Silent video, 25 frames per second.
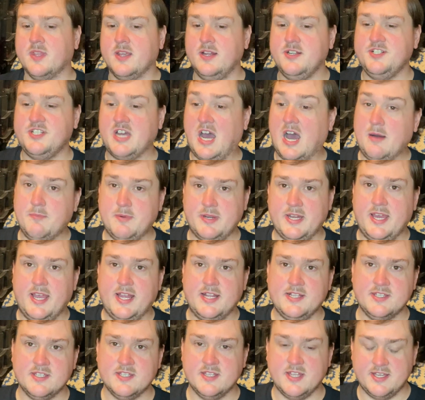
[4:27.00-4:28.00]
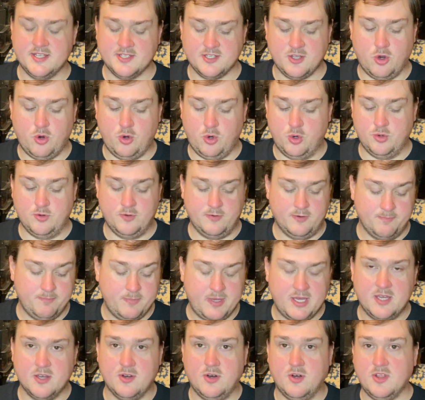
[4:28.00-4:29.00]
dominates this whole
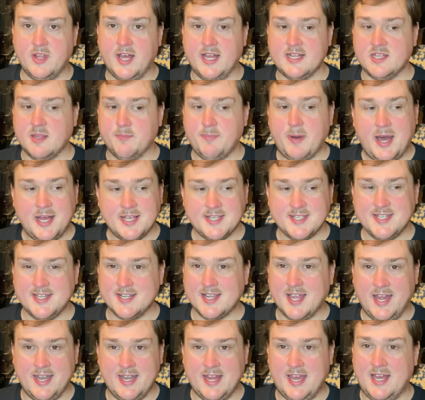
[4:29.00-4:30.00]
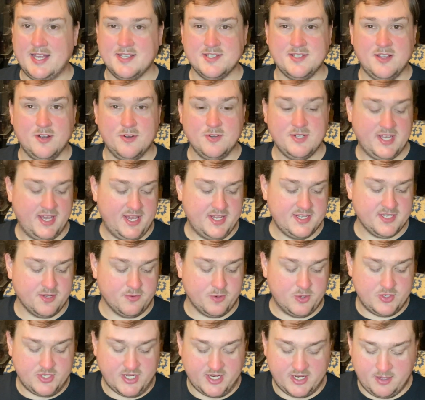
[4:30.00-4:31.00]
meal. Like the pasta kind of has no taste, the
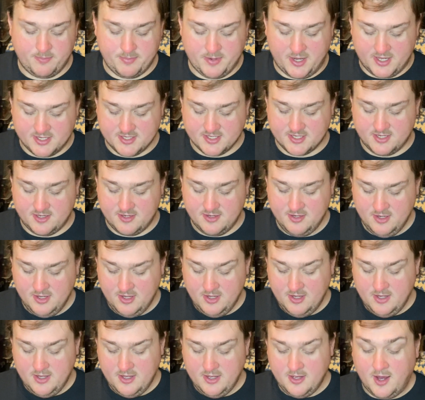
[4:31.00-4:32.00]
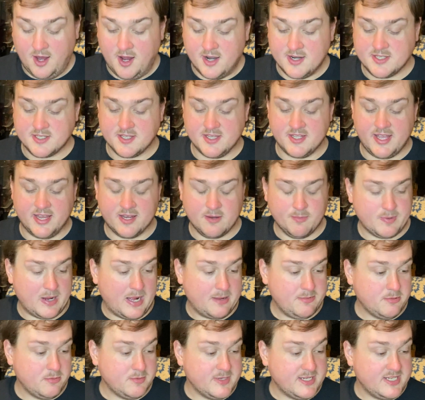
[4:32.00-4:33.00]
rotini pasta. Honestly, they could
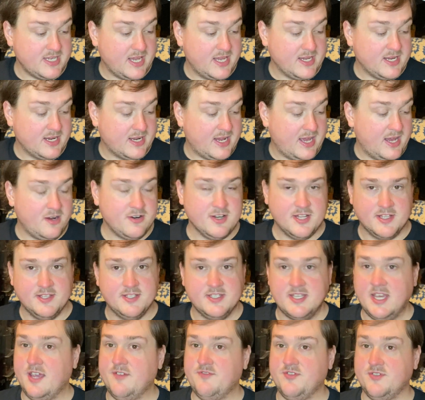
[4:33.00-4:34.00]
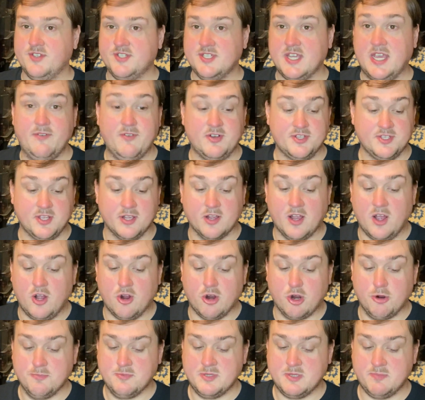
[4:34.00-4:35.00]
probably take it out and save us the
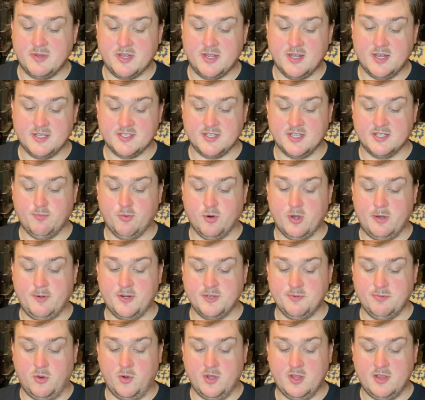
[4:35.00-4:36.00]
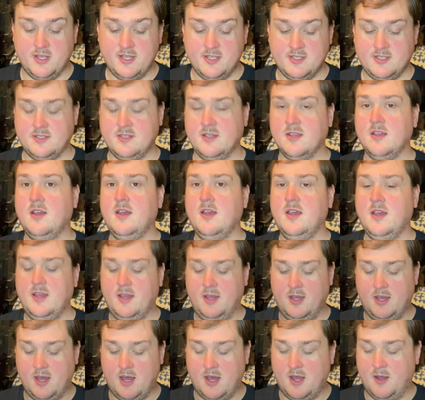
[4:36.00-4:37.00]
carbs, because it's pretty much pointless.
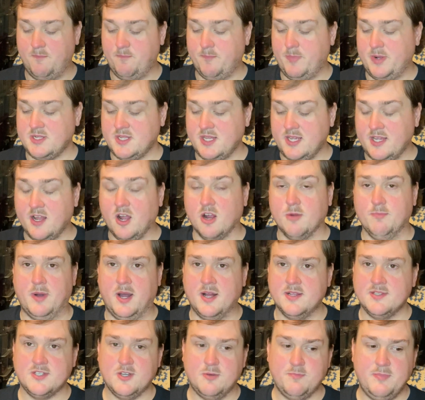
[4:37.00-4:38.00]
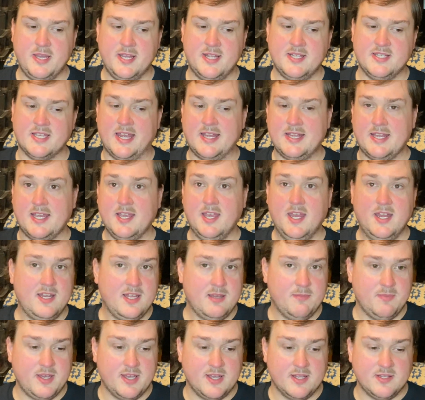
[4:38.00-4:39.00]
But the garbanzo beans and the
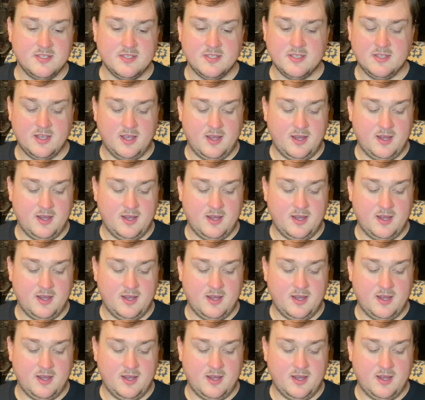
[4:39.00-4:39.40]
kidney beans,